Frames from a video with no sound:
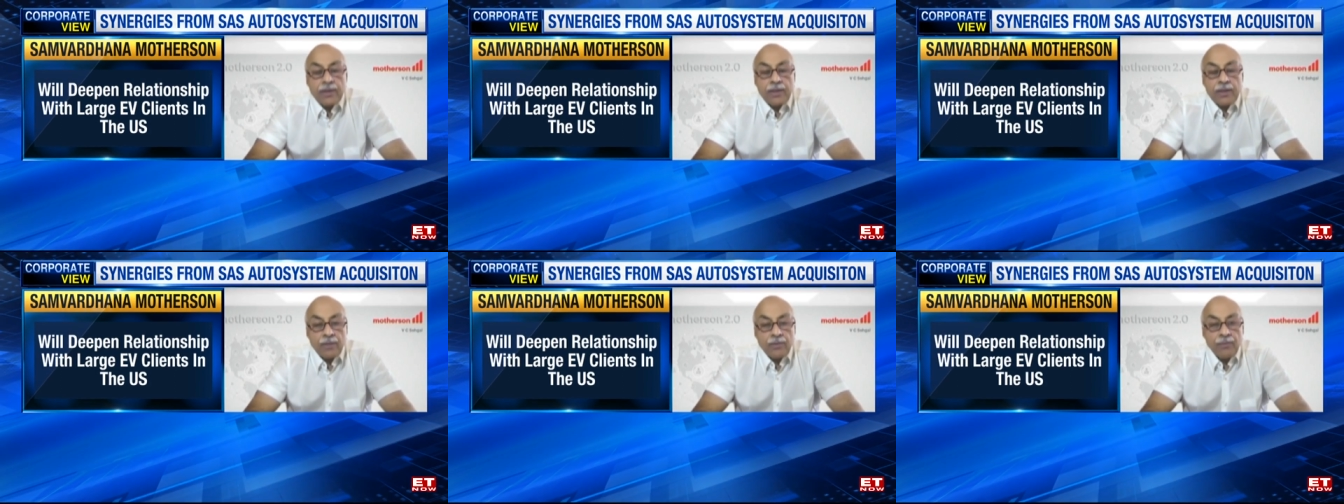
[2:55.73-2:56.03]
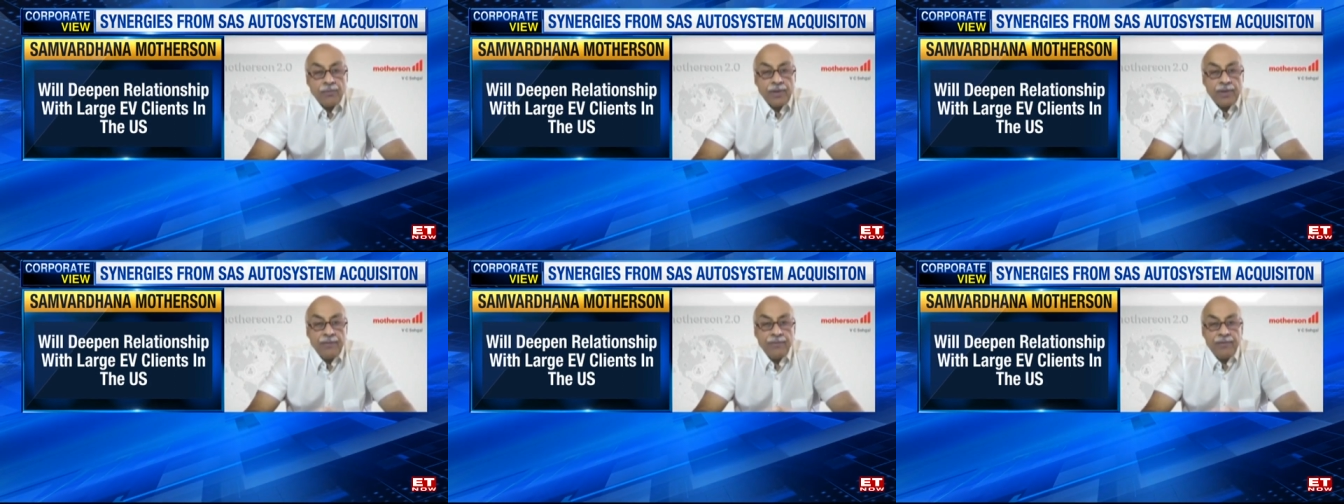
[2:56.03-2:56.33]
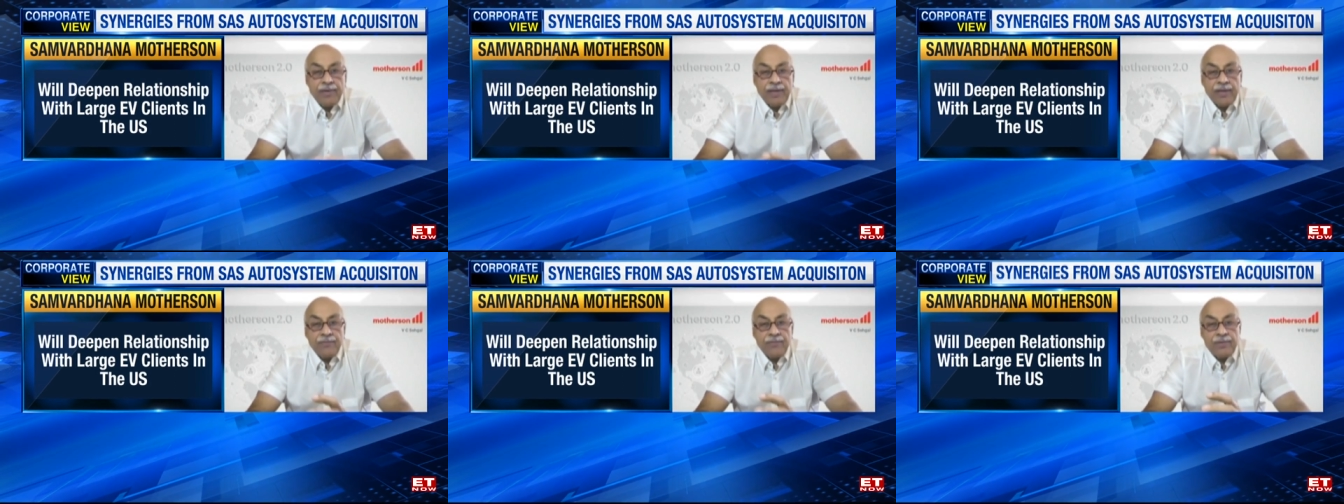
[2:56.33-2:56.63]
the way
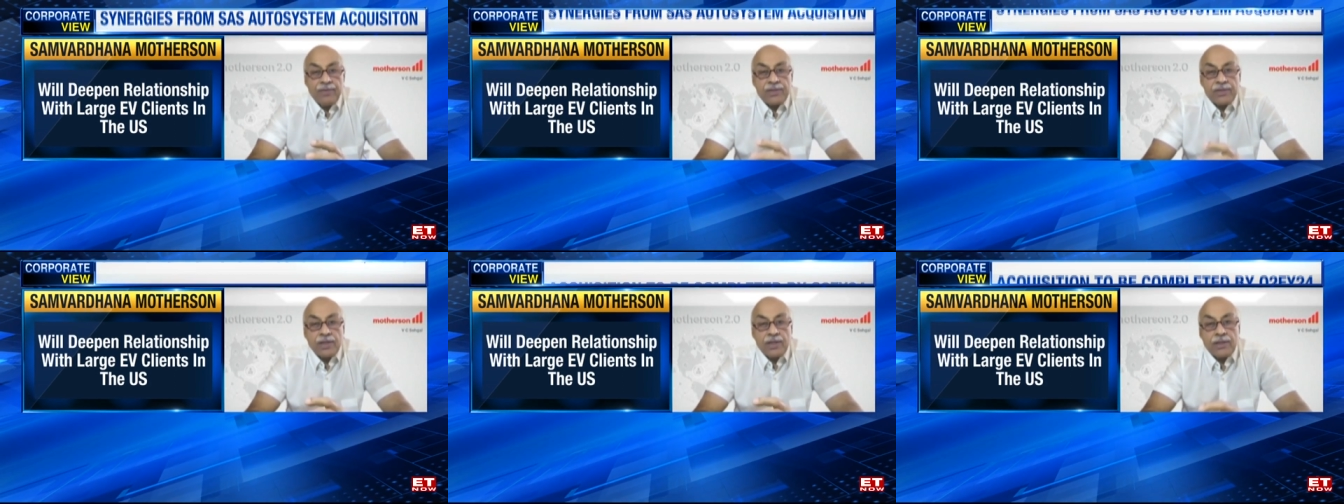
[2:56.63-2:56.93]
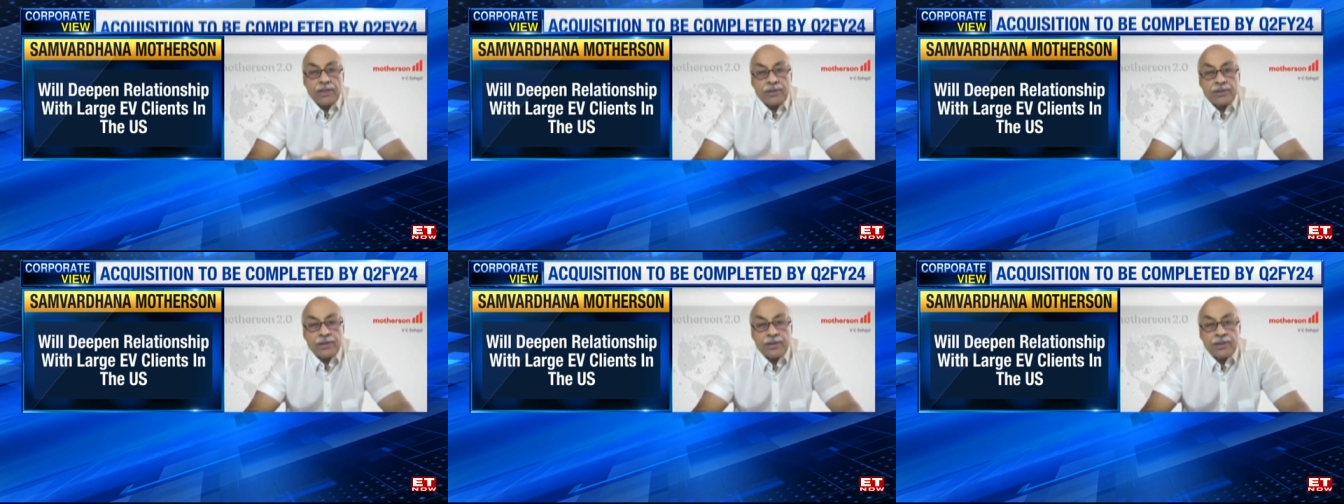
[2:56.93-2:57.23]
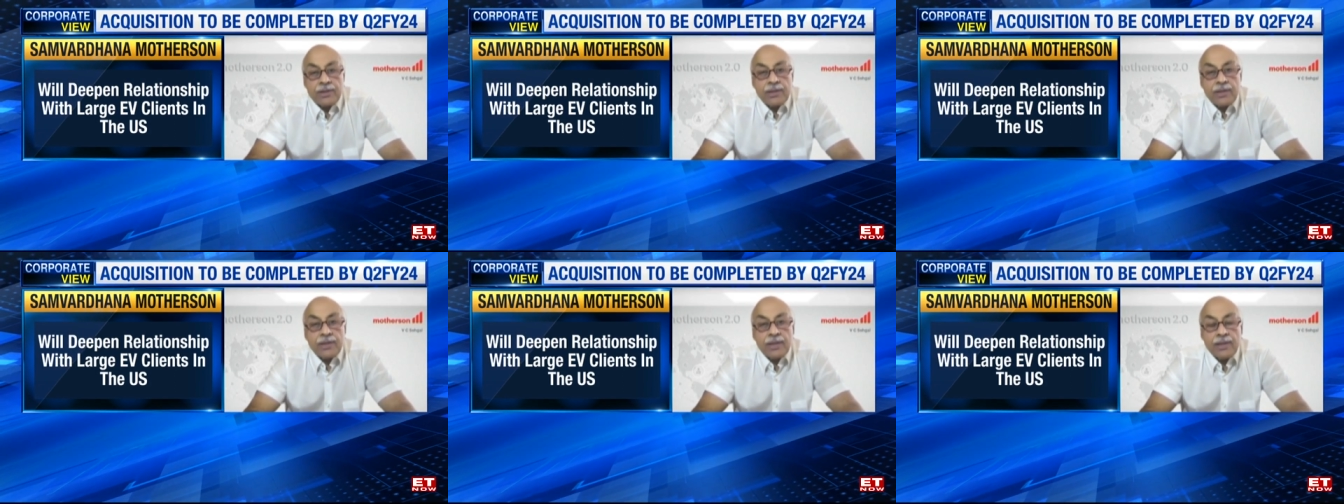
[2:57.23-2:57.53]
we envisage it,
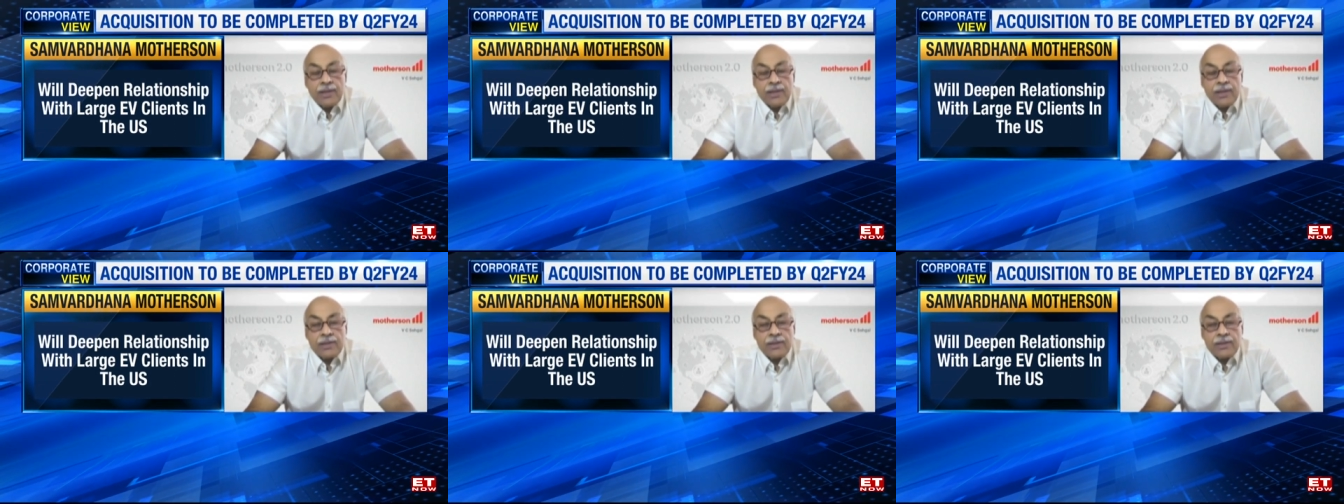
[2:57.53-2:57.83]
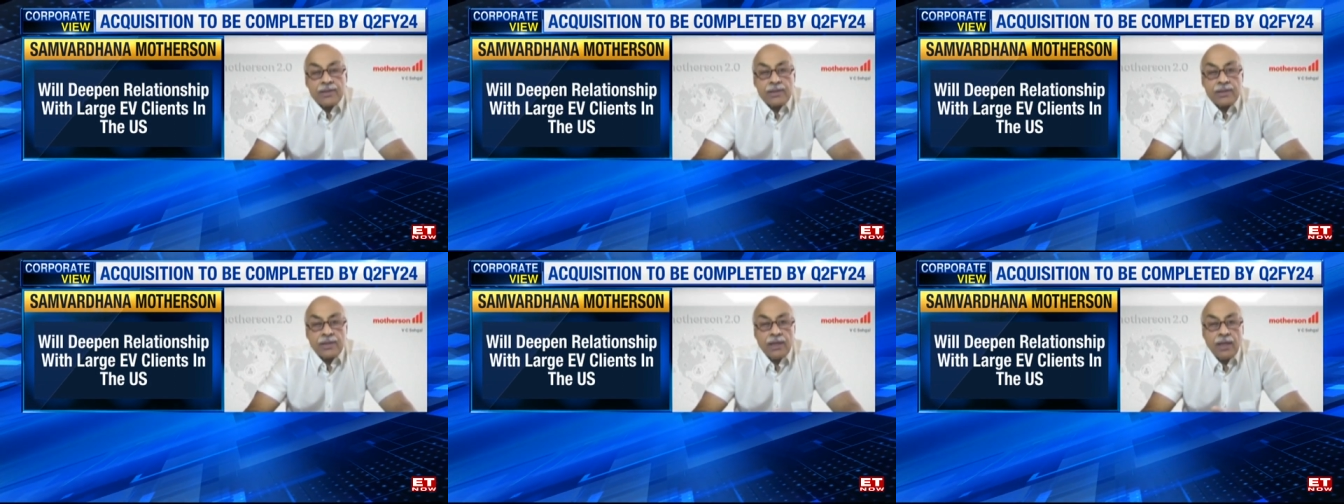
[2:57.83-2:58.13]
is...